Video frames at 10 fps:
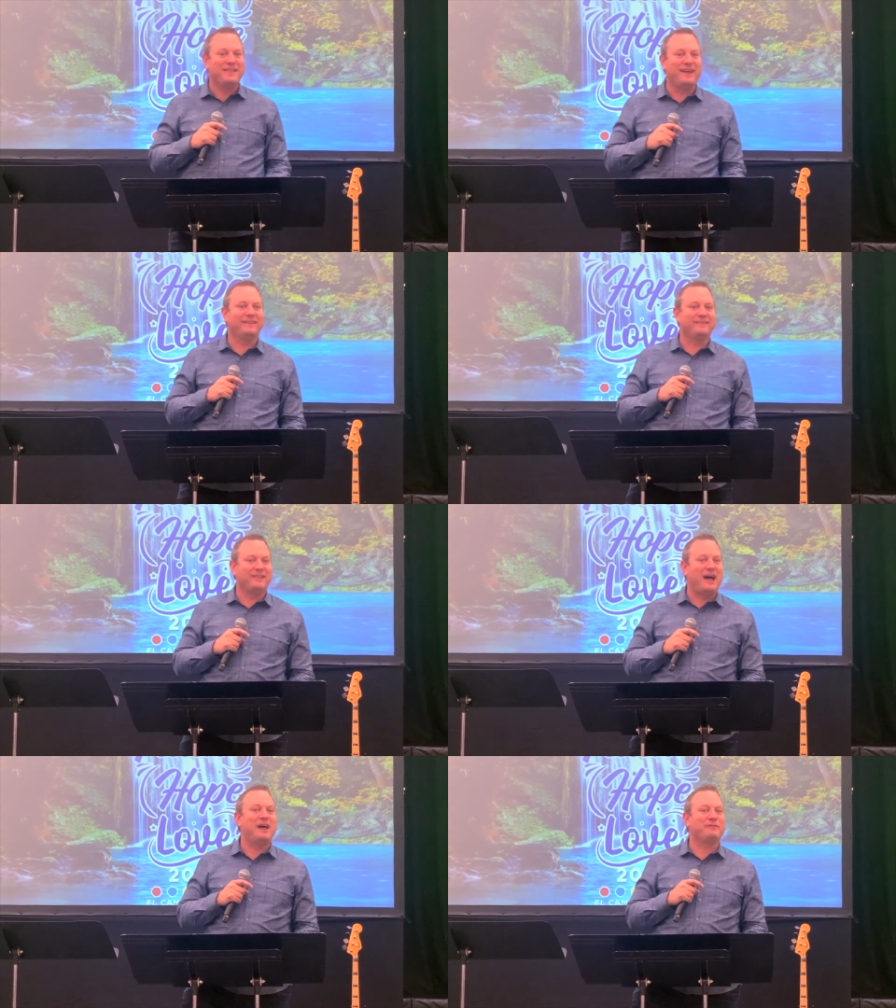that his
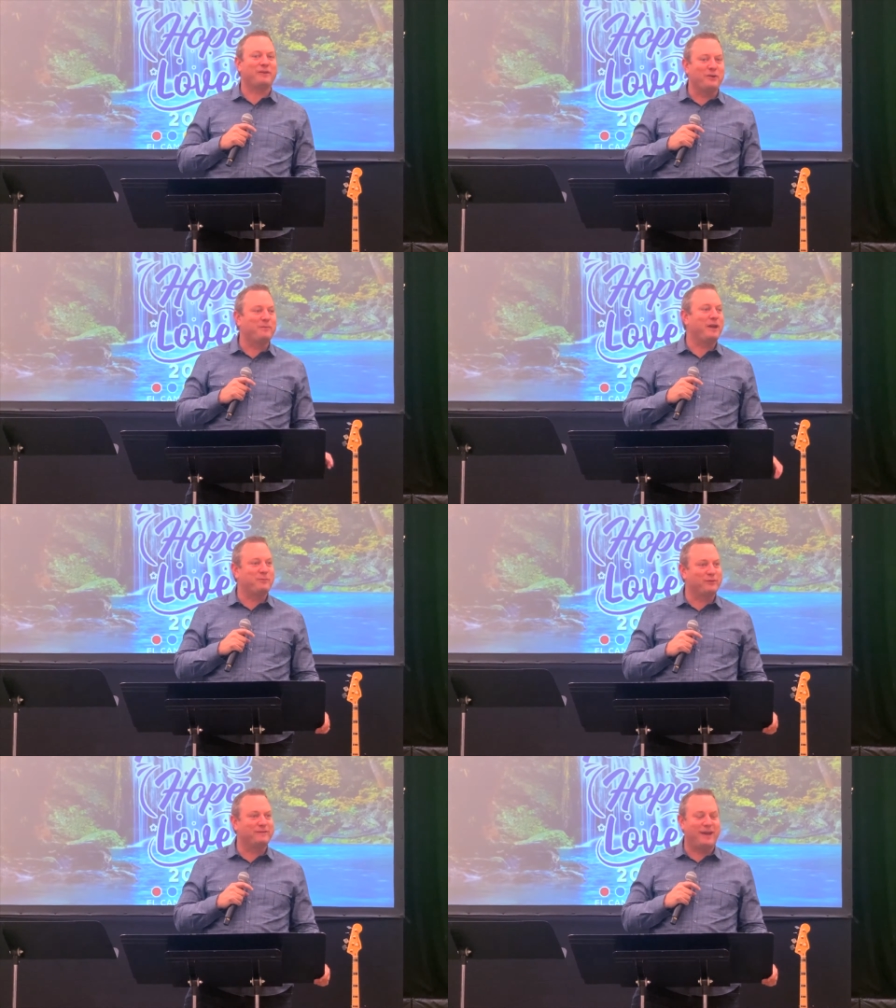lives are
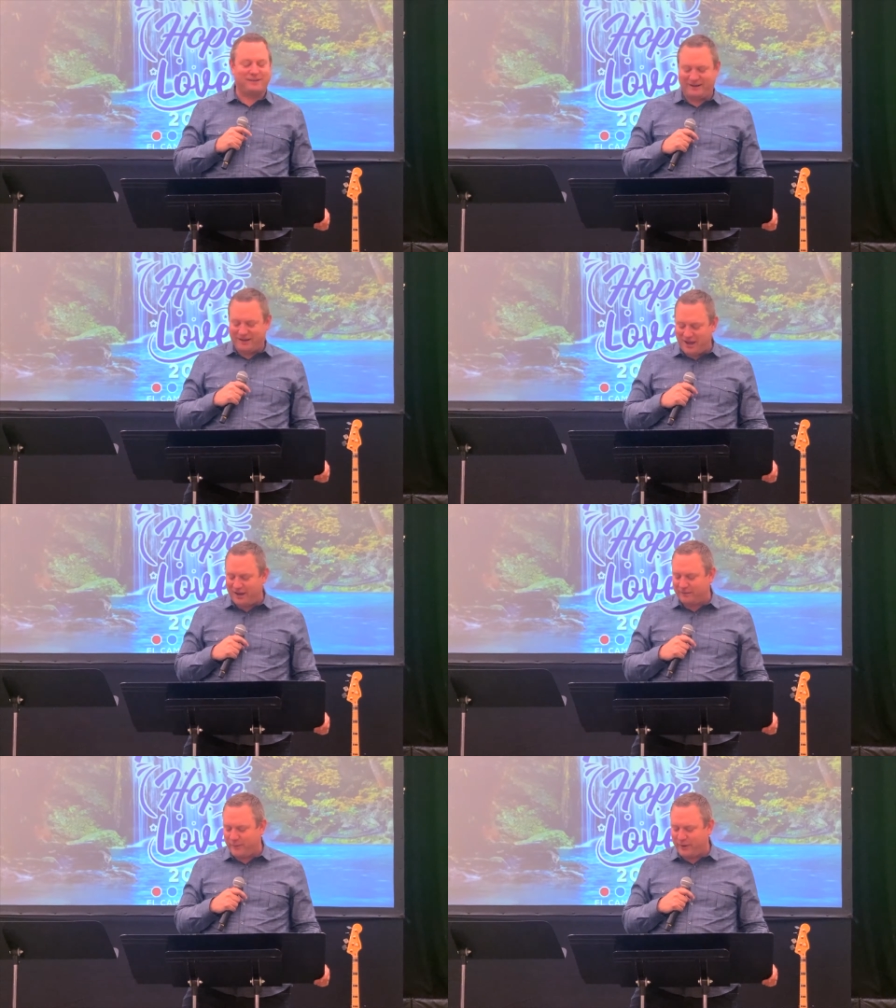being protected.
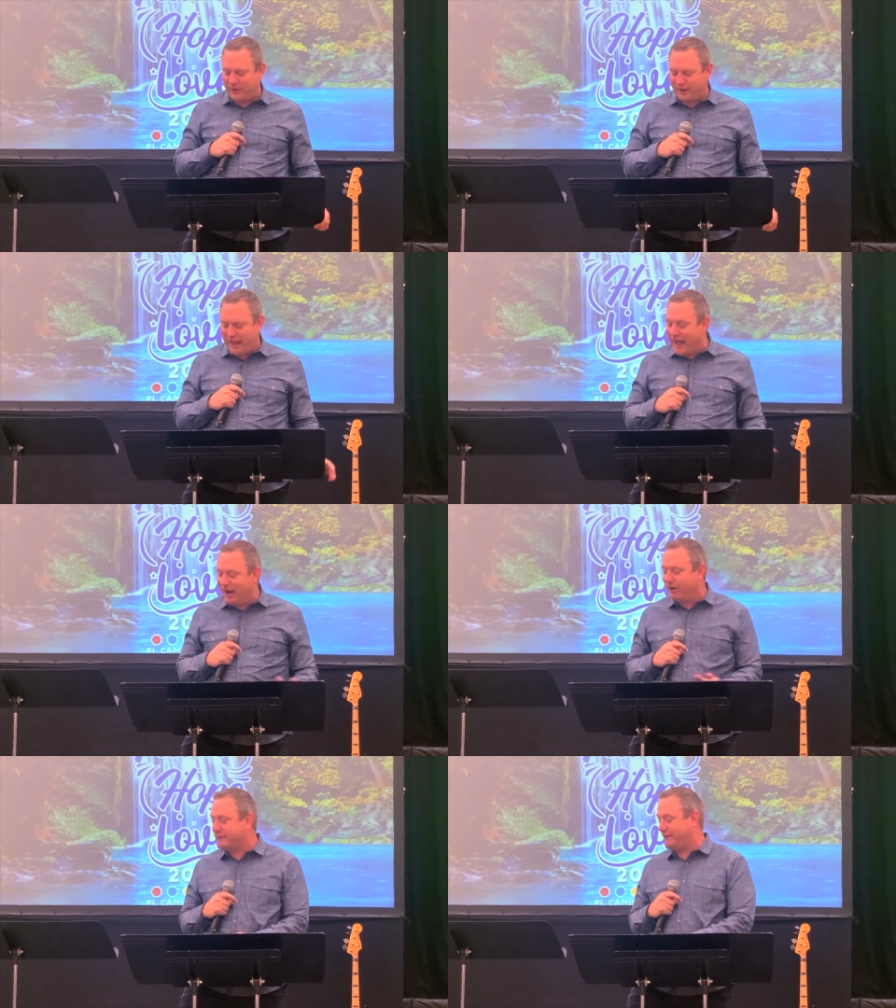God has been good. And
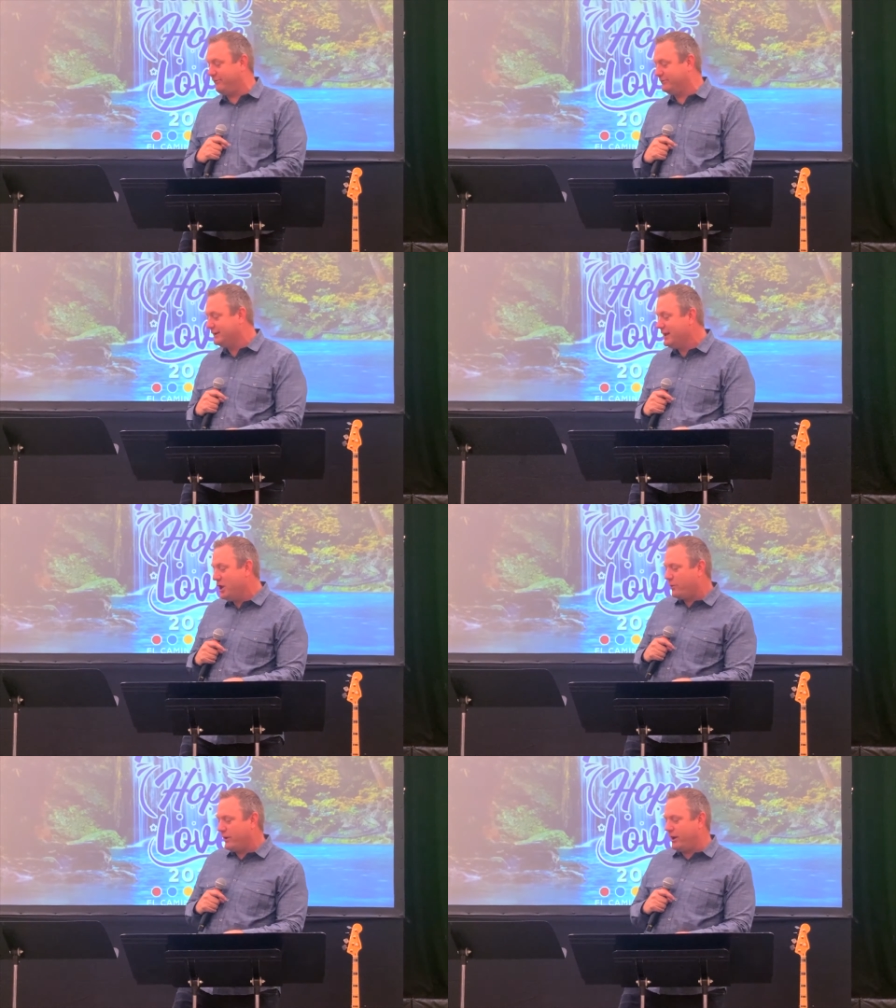also,
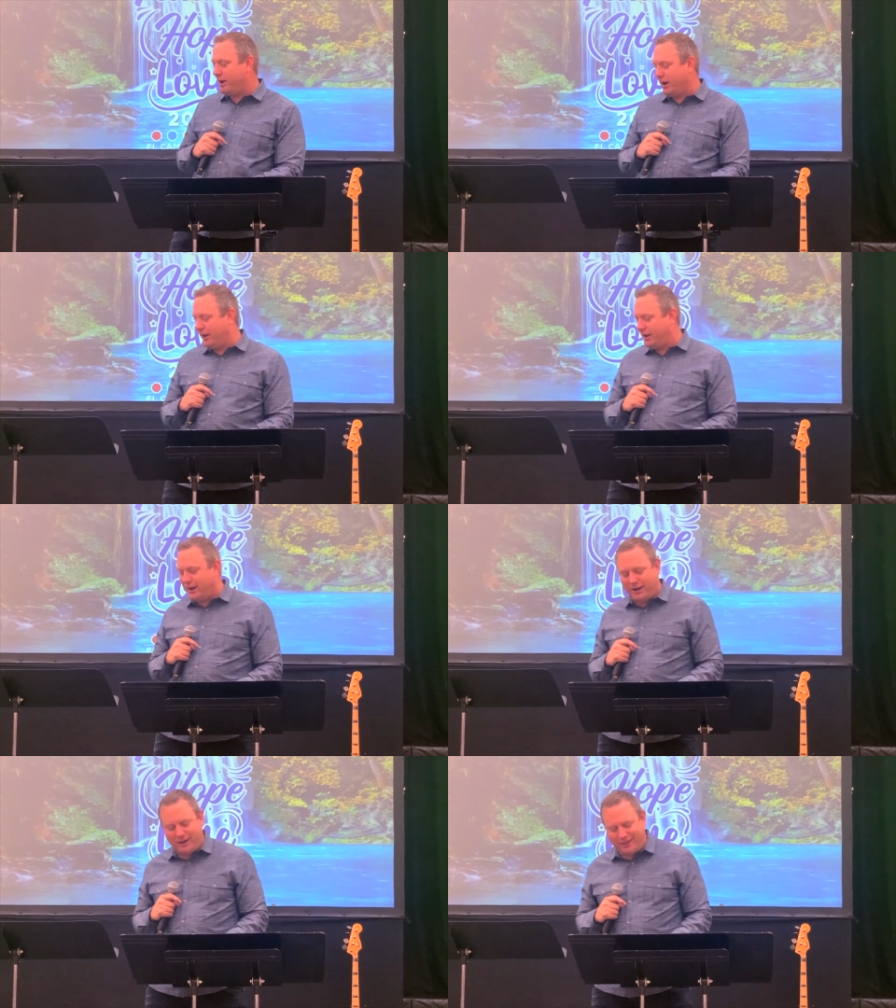regarding
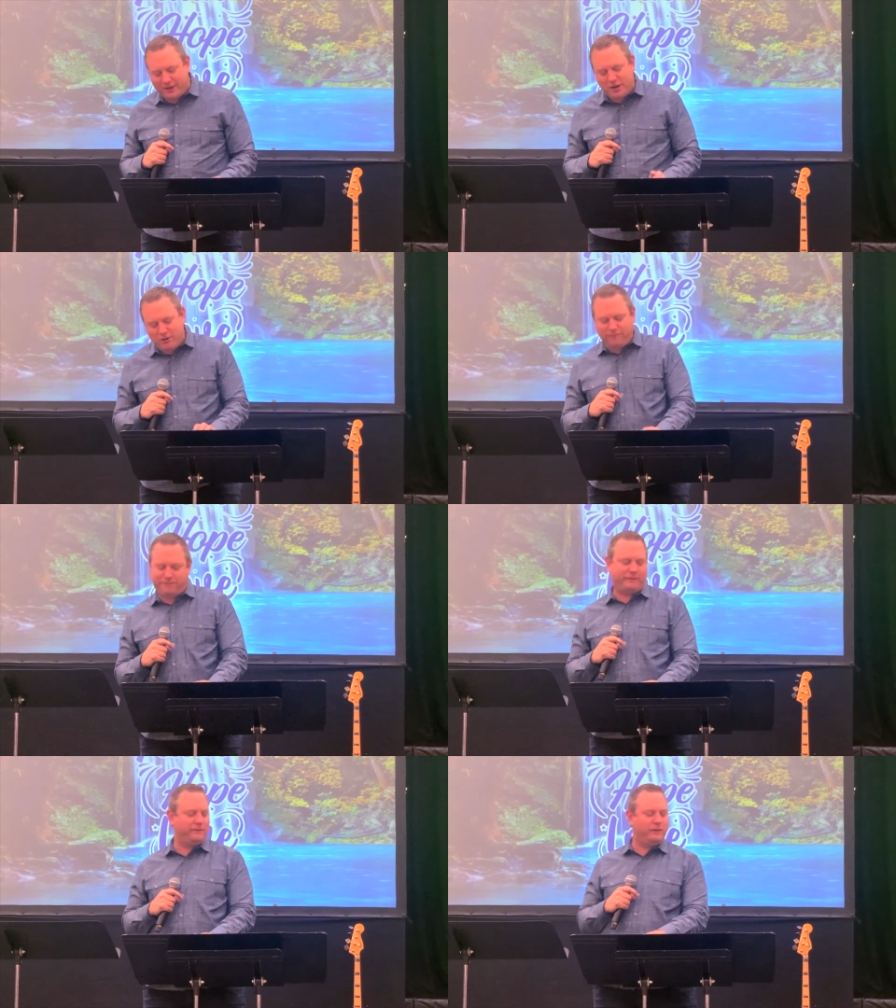uh, the new
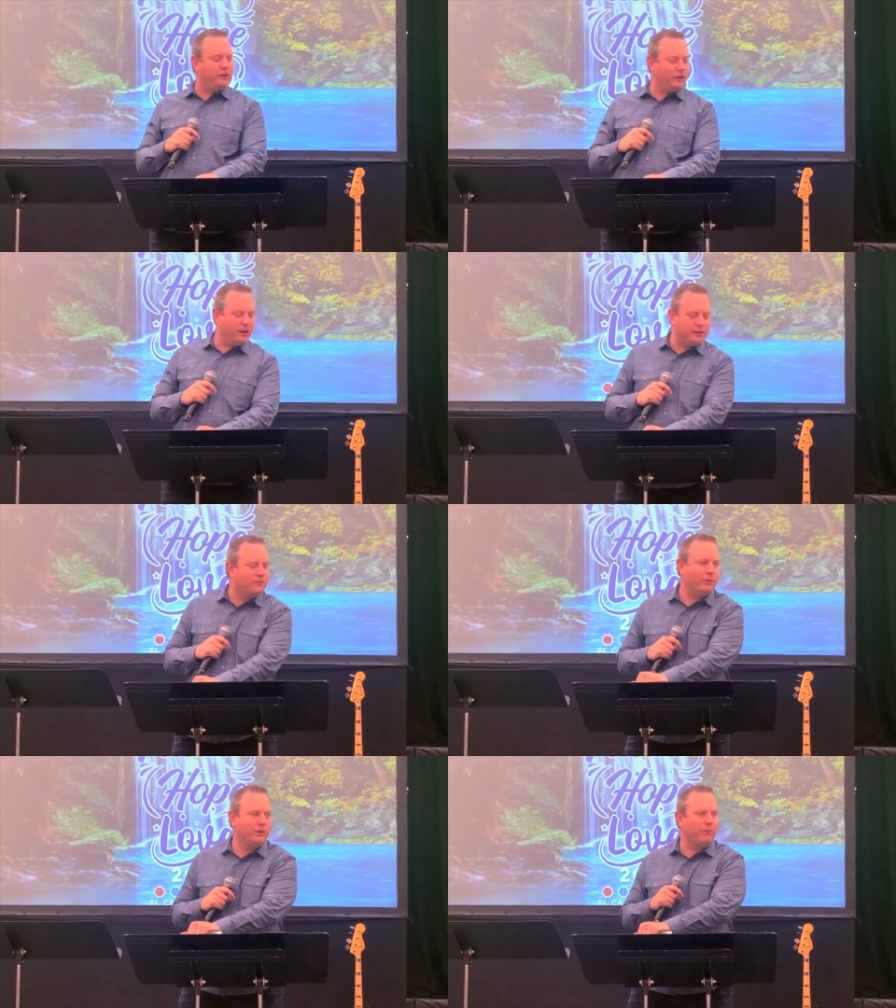facility
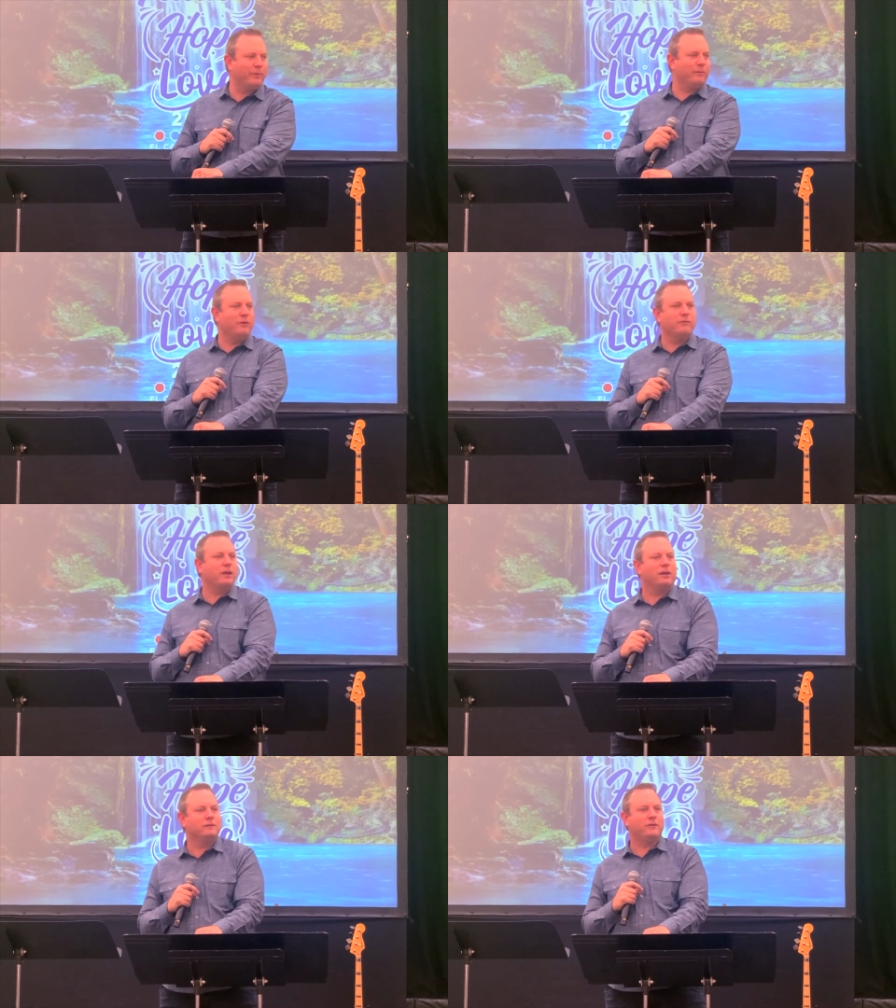that we will be
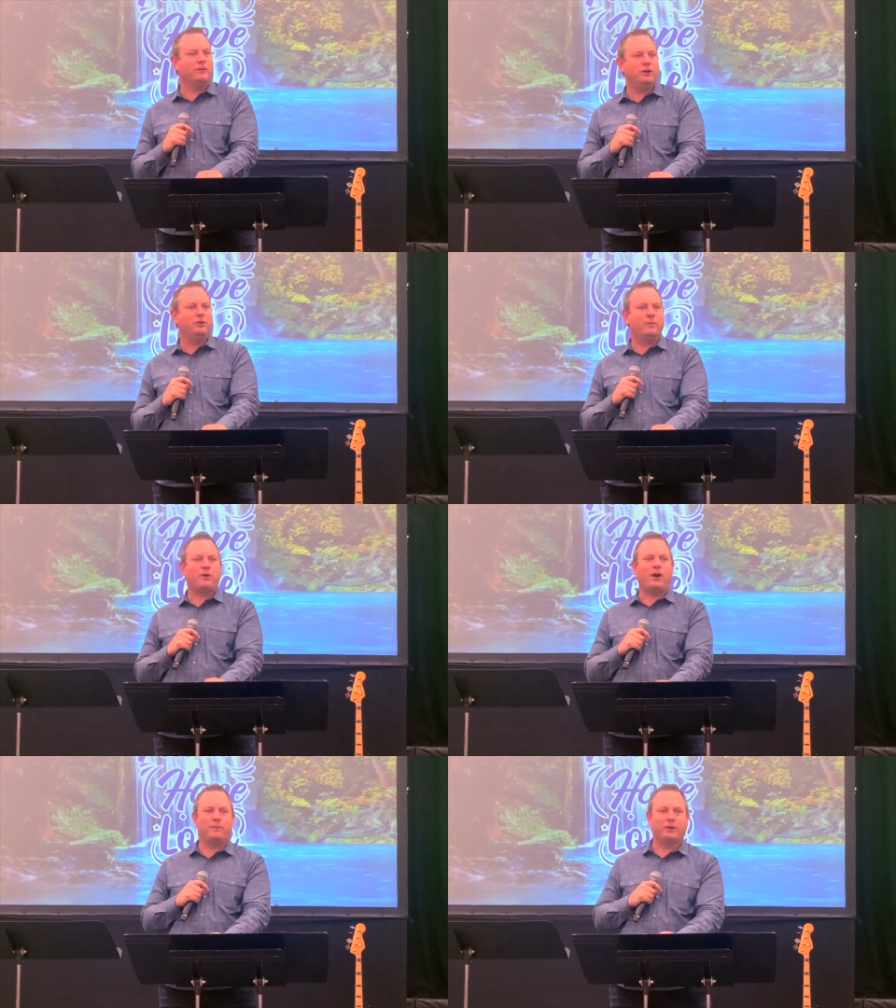moving into, the new
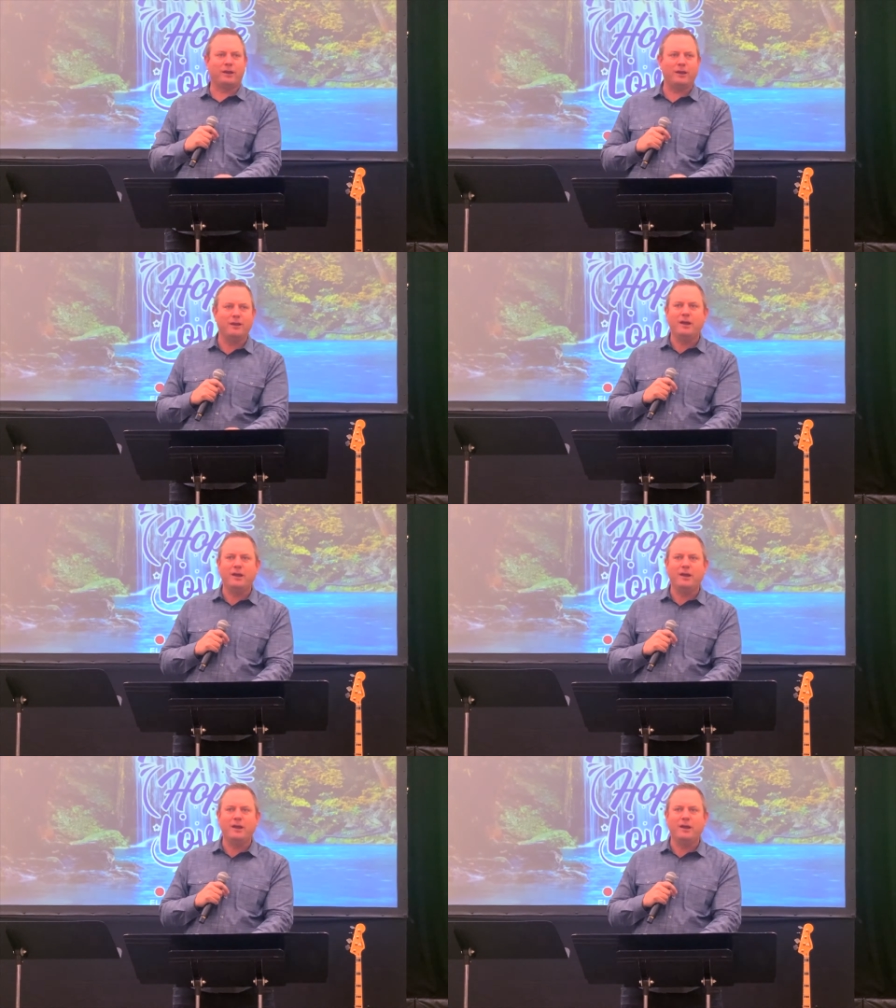property,